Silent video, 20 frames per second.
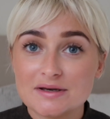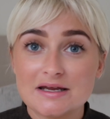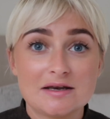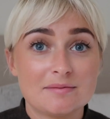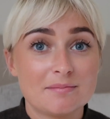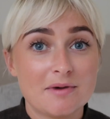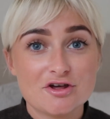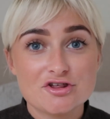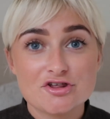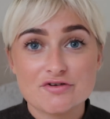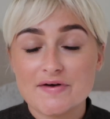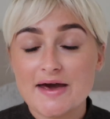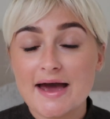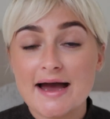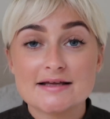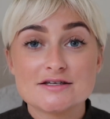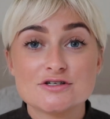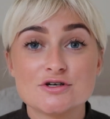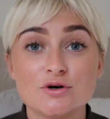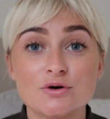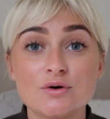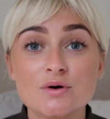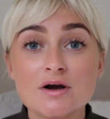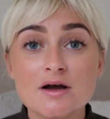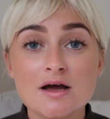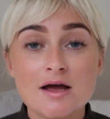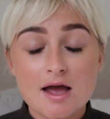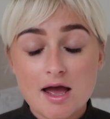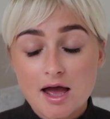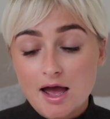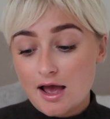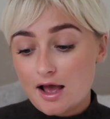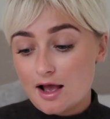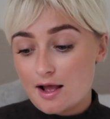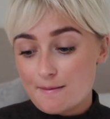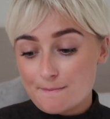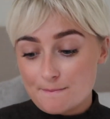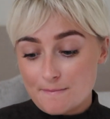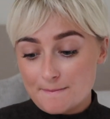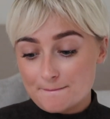need much of it at all.
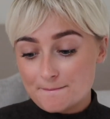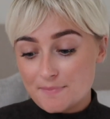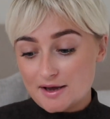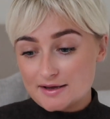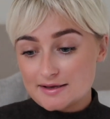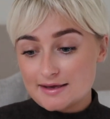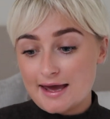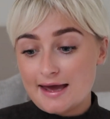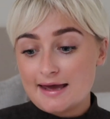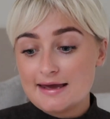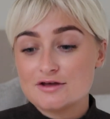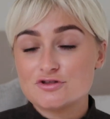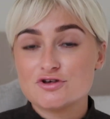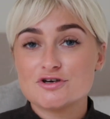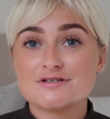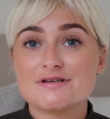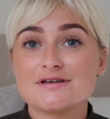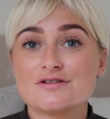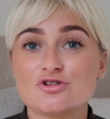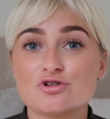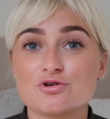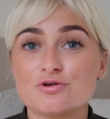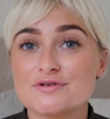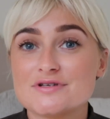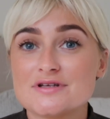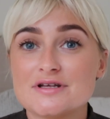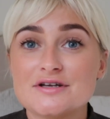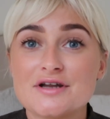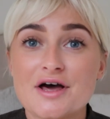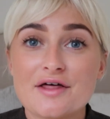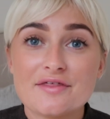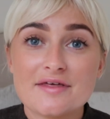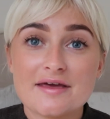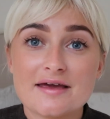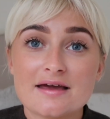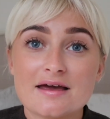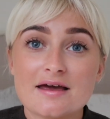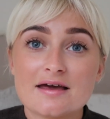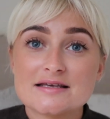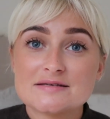But yeah, it just ensures that
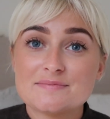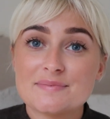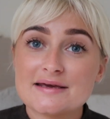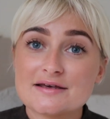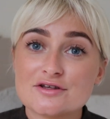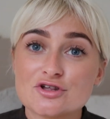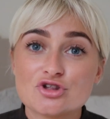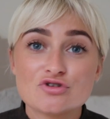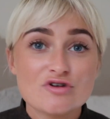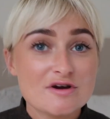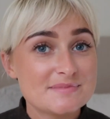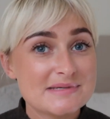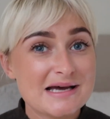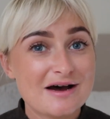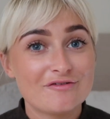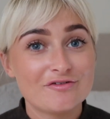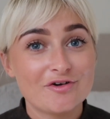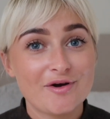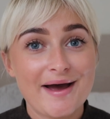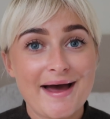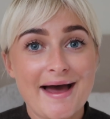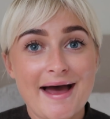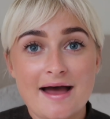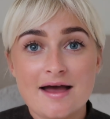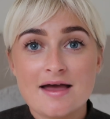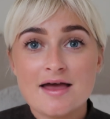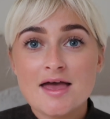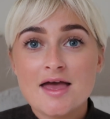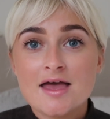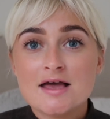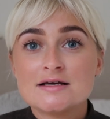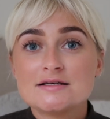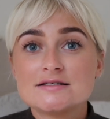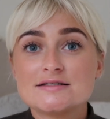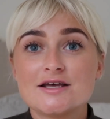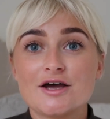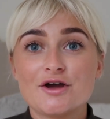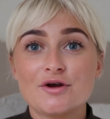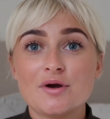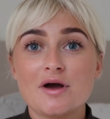nothing is being stripped out of your hair.
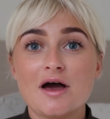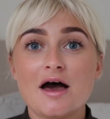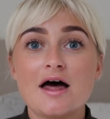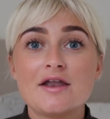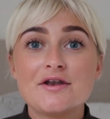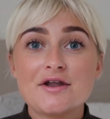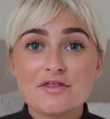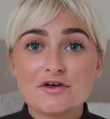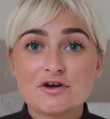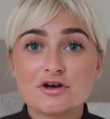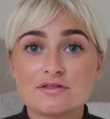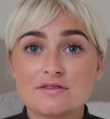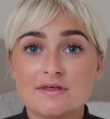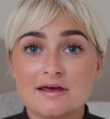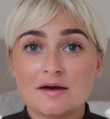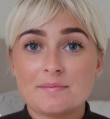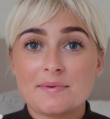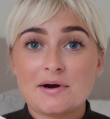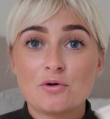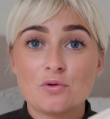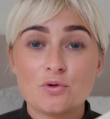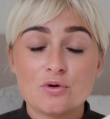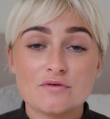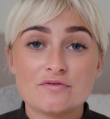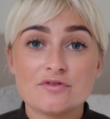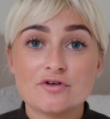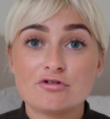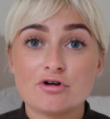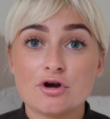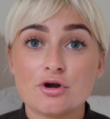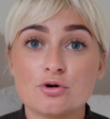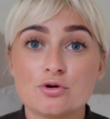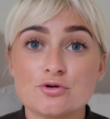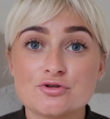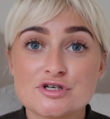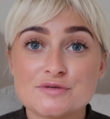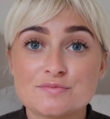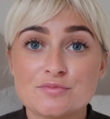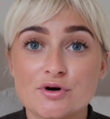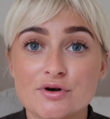So another good thing about all of the Grow
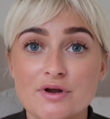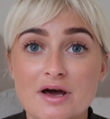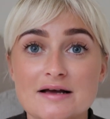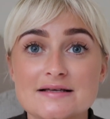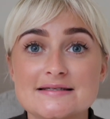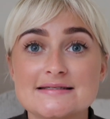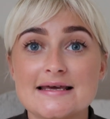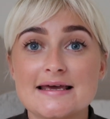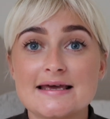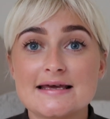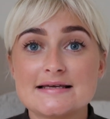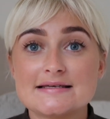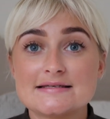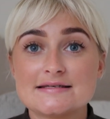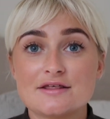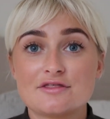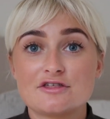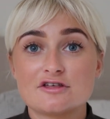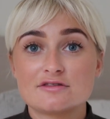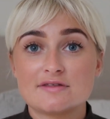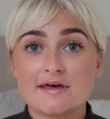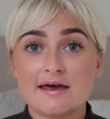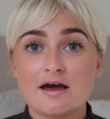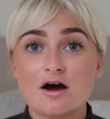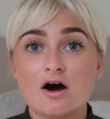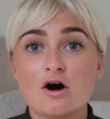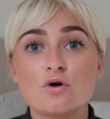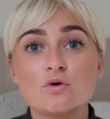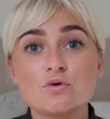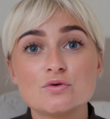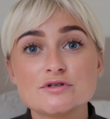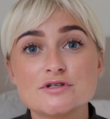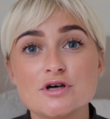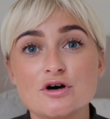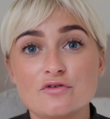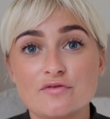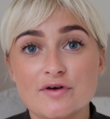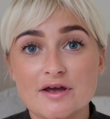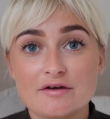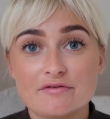Gorgeous products is that they are all
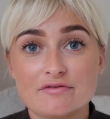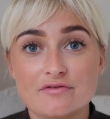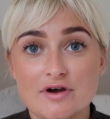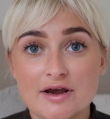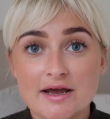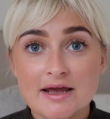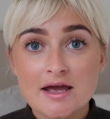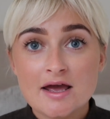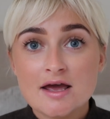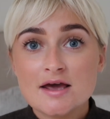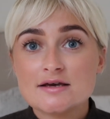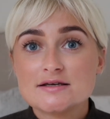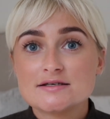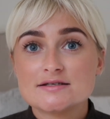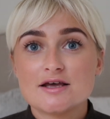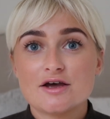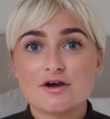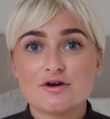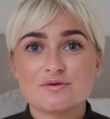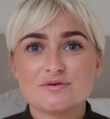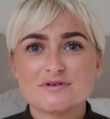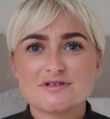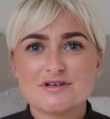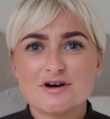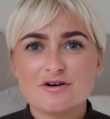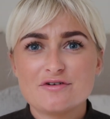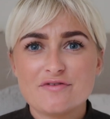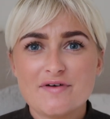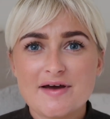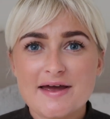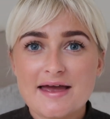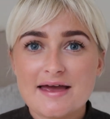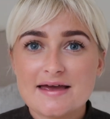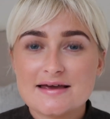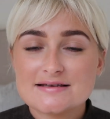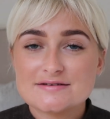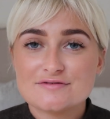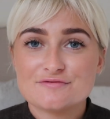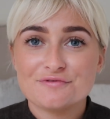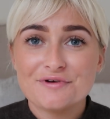sulfate free. So sulfate
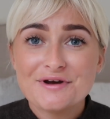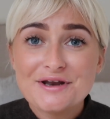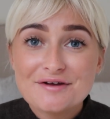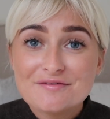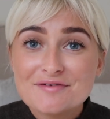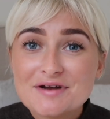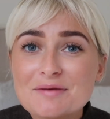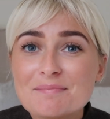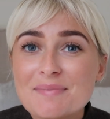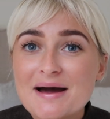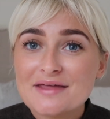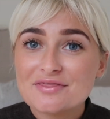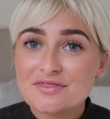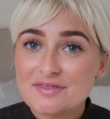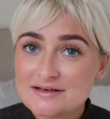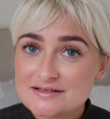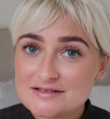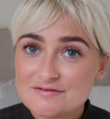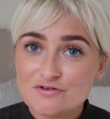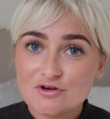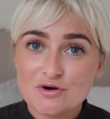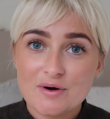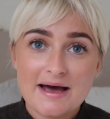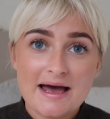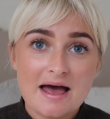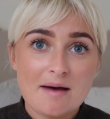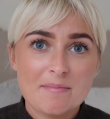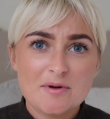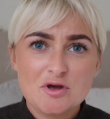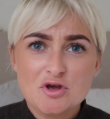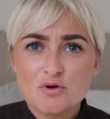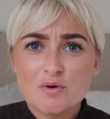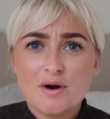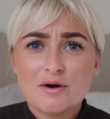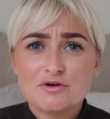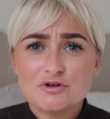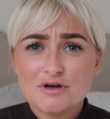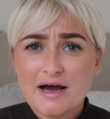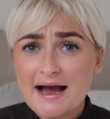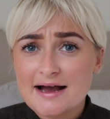is really, really bad thing for your hair, but you
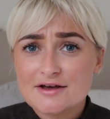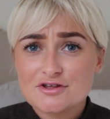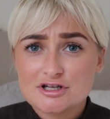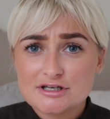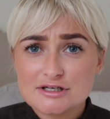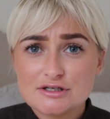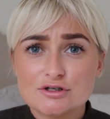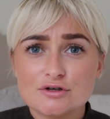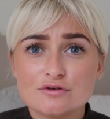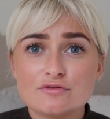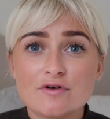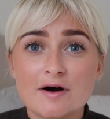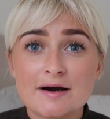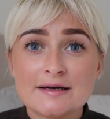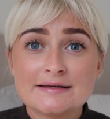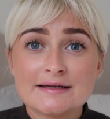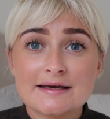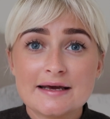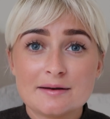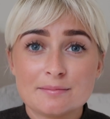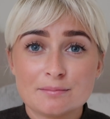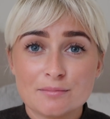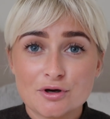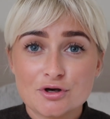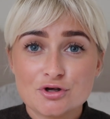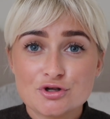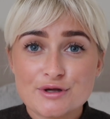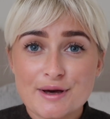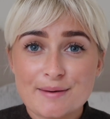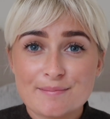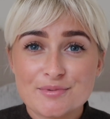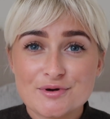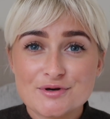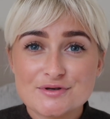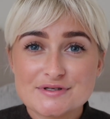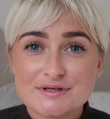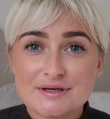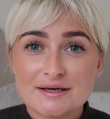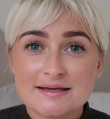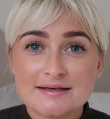actually do find it in most
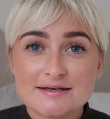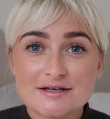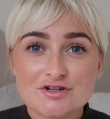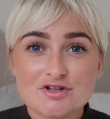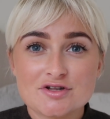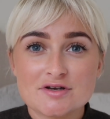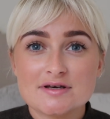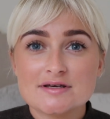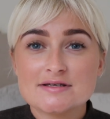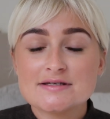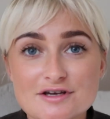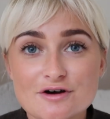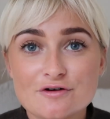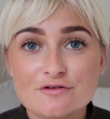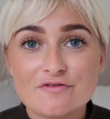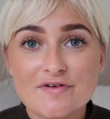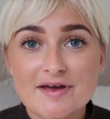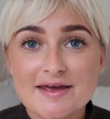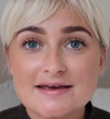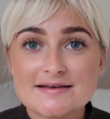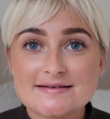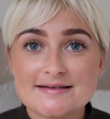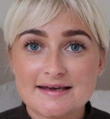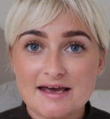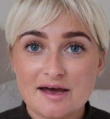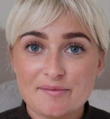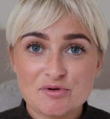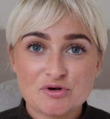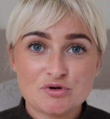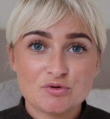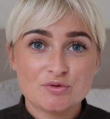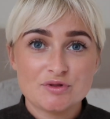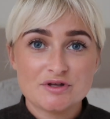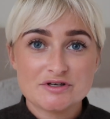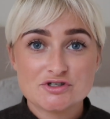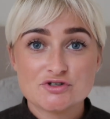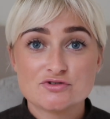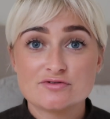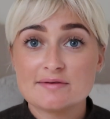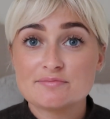shampoos and conditioners. Sulfate is a chemical
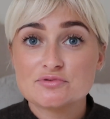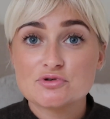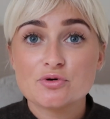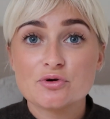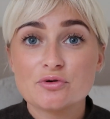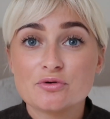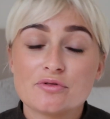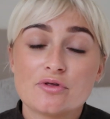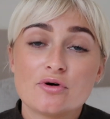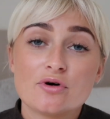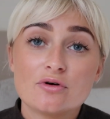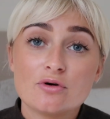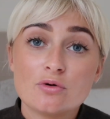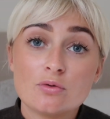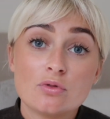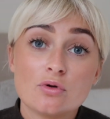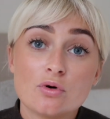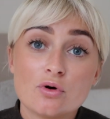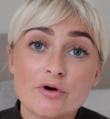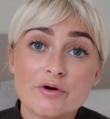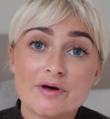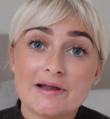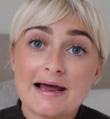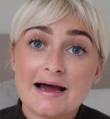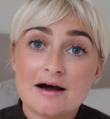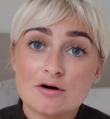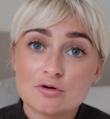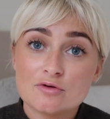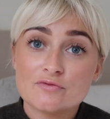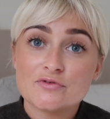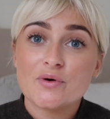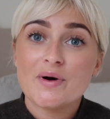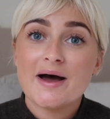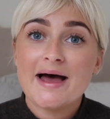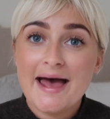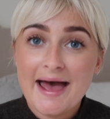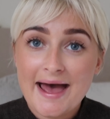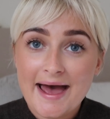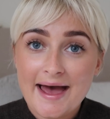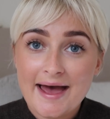that strips oil, all the oil out of your
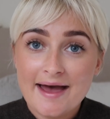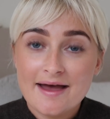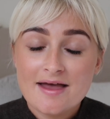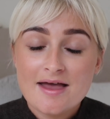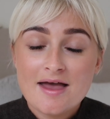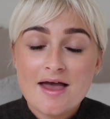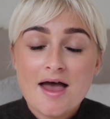hair,